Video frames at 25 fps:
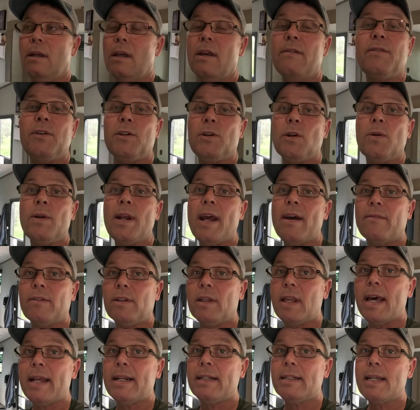If you don't have a
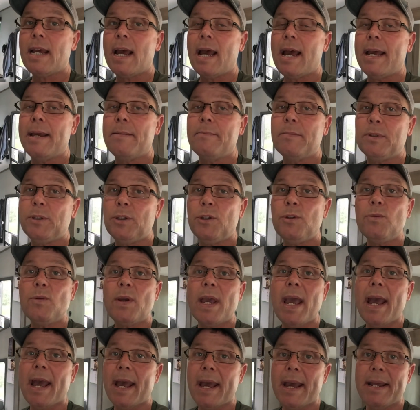lot of time, you
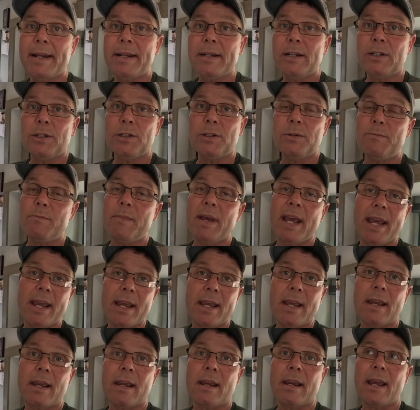can
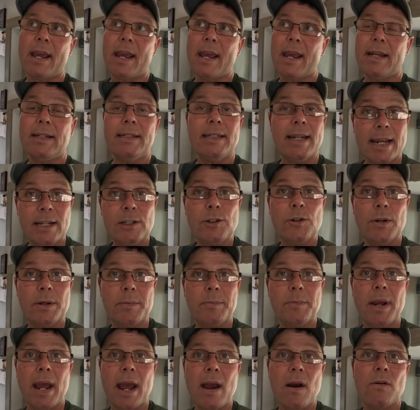make a day
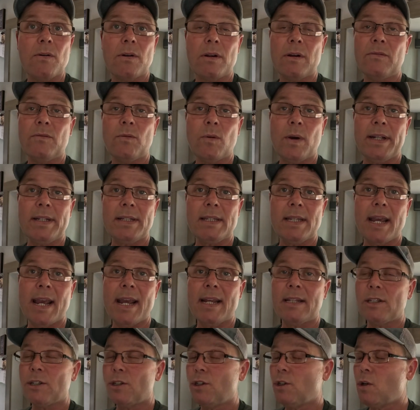trip out of White
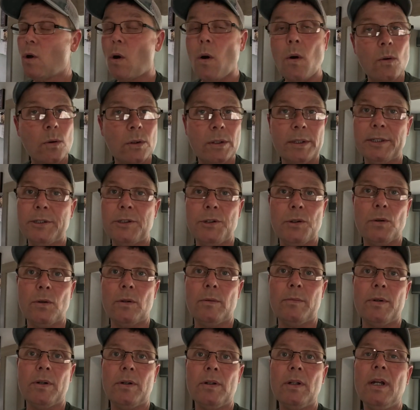Sands. It's totally
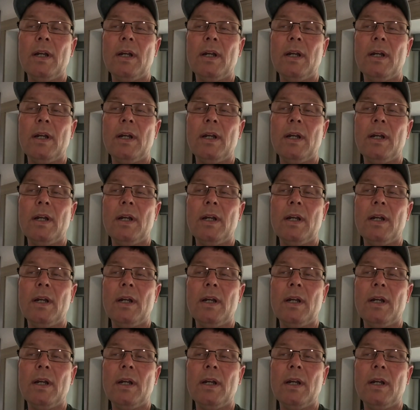doable.